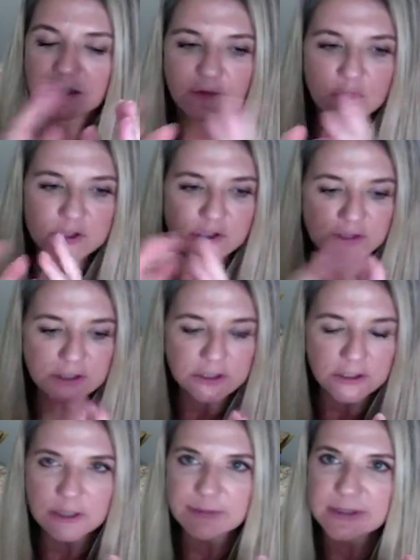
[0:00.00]
And of course, there's a
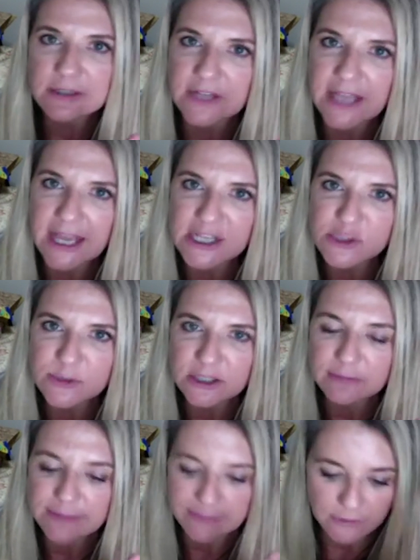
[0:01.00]
little bit of
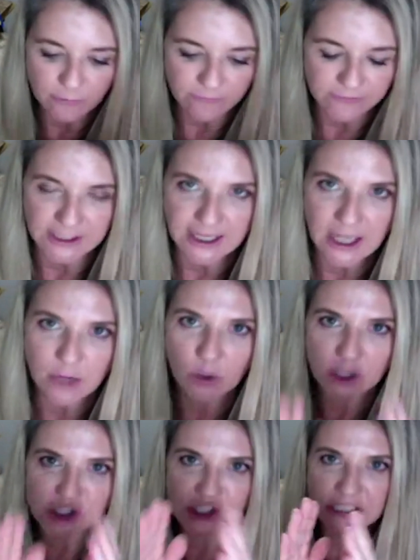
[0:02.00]
engagement in memory when filling out a
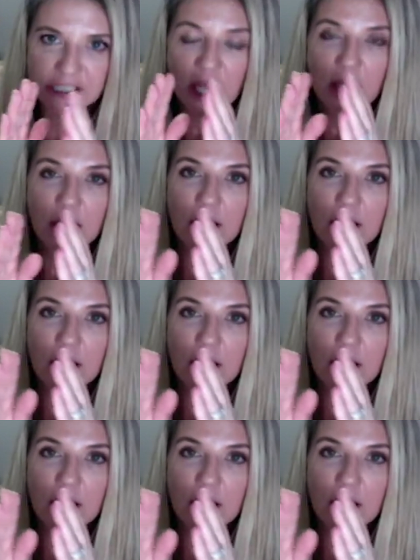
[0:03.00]
worksheet,